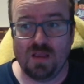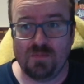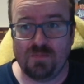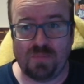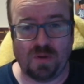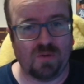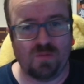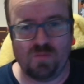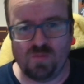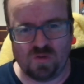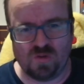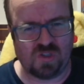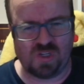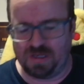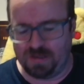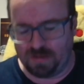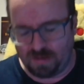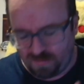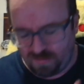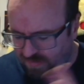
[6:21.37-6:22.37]
But we'll
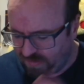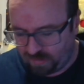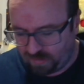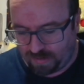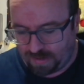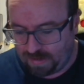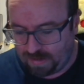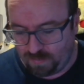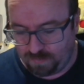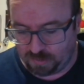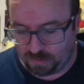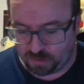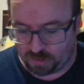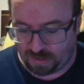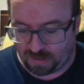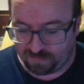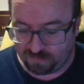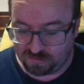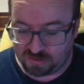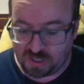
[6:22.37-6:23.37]
see. I'll figure it out on my
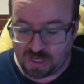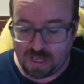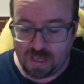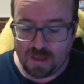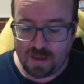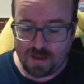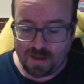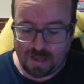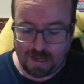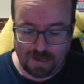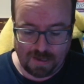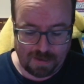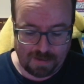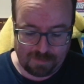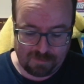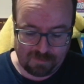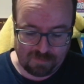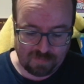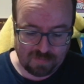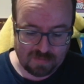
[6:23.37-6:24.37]
travels.
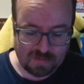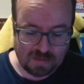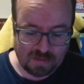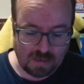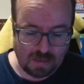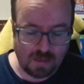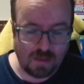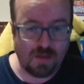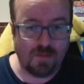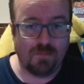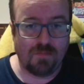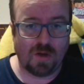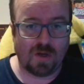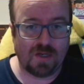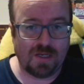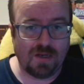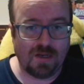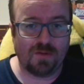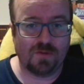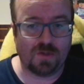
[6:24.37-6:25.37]
My
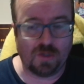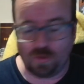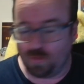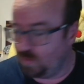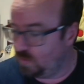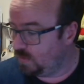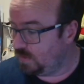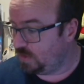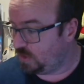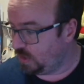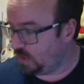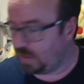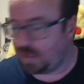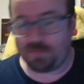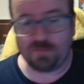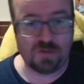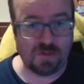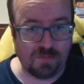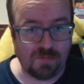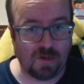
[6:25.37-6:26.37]
local, so that
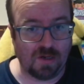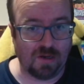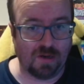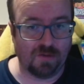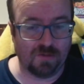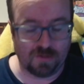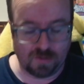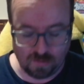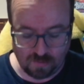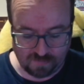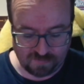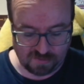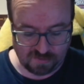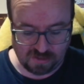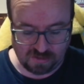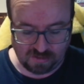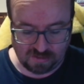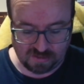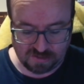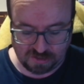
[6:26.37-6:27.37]
was in my local, obviously,
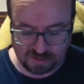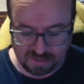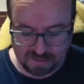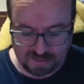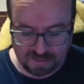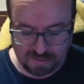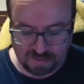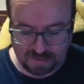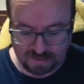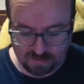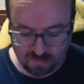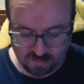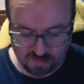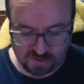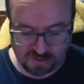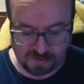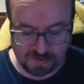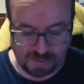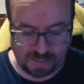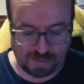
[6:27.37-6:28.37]
like I say, and they
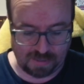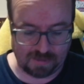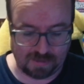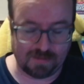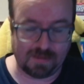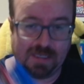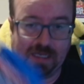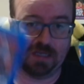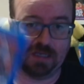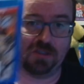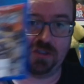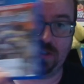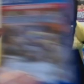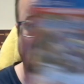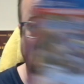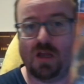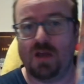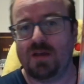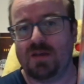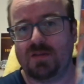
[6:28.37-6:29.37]
also had this
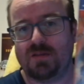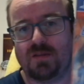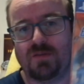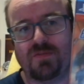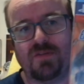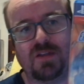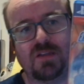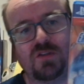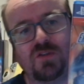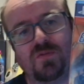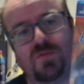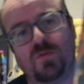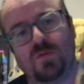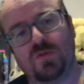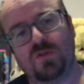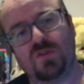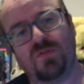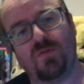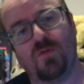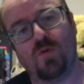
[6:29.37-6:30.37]
Earth Defense
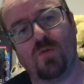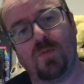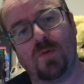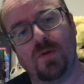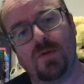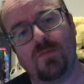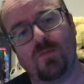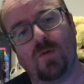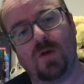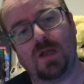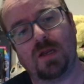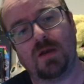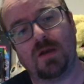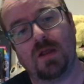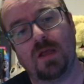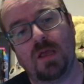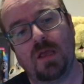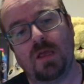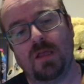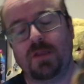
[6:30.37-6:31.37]
Force 4.1,
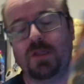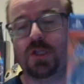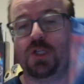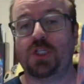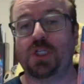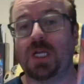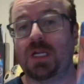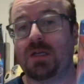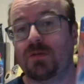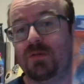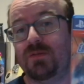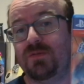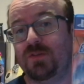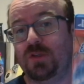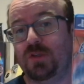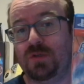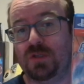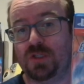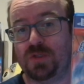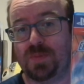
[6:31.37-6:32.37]
The Shadow of
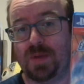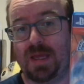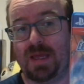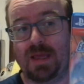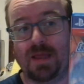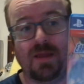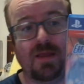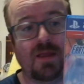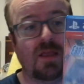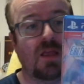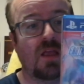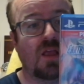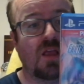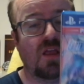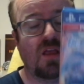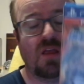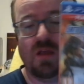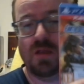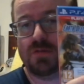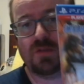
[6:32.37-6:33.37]
New Despair.
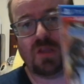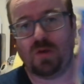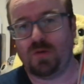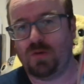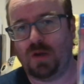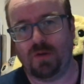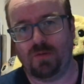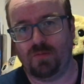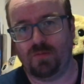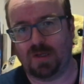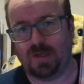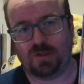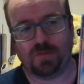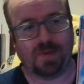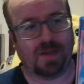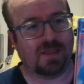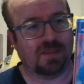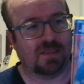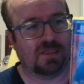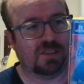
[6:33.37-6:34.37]
Don't know much
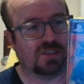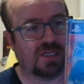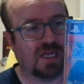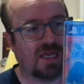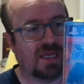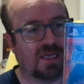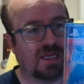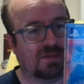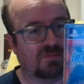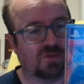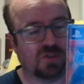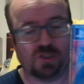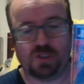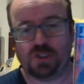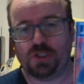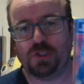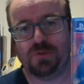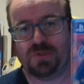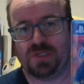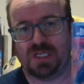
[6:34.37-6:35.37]
about these games.
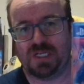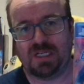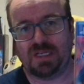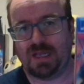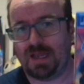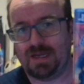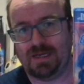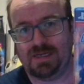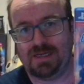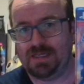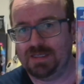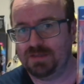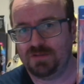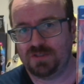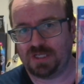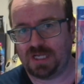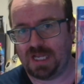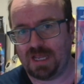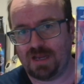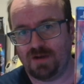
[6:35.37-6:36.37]
Shooting aliens
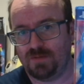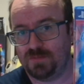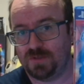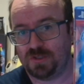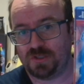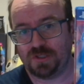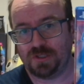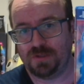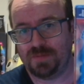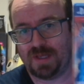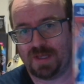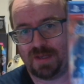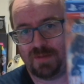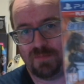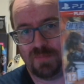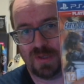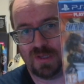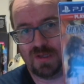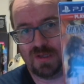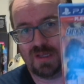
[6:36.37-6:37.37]
again, I'm assuming,
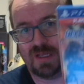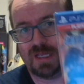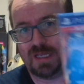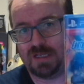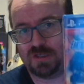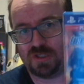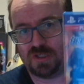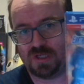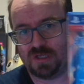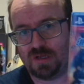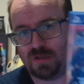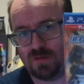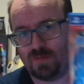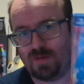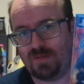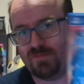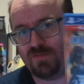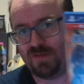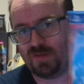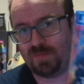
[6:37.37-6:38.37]
but it's another
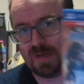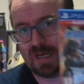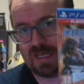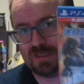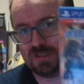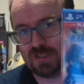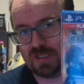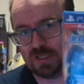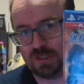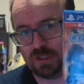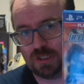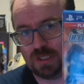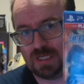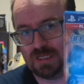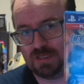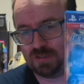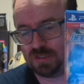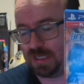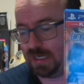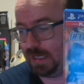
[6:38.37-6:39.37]
one for the PlayStation
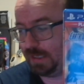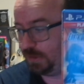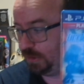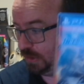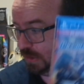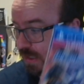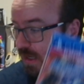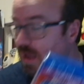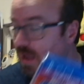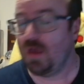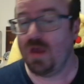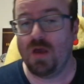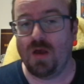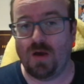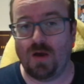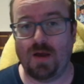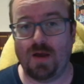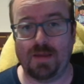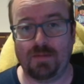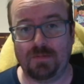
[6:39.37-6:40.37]
Hits collection.
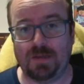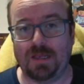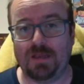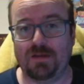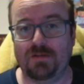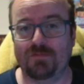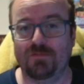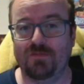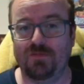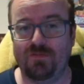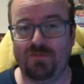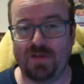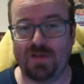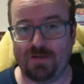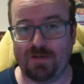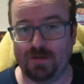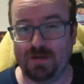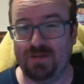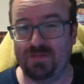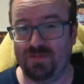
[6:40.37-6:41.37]
I am getting
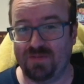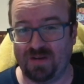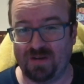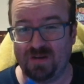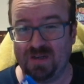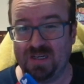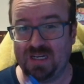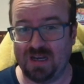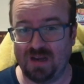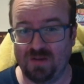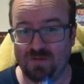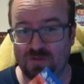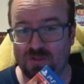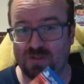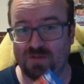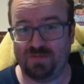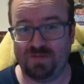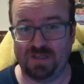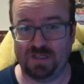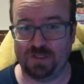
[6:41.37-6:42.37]
very, very close to
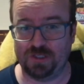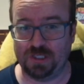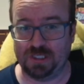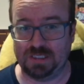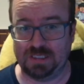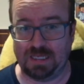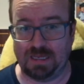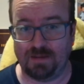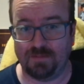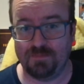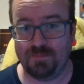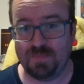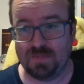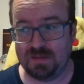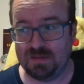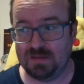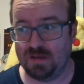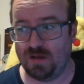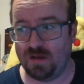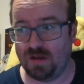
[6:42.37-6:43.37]
finishing that.
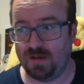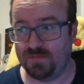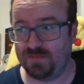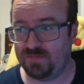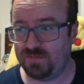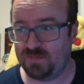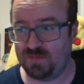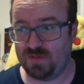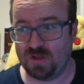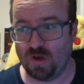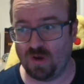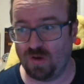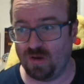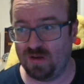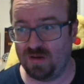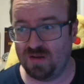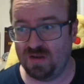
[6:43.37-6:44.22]
I've got,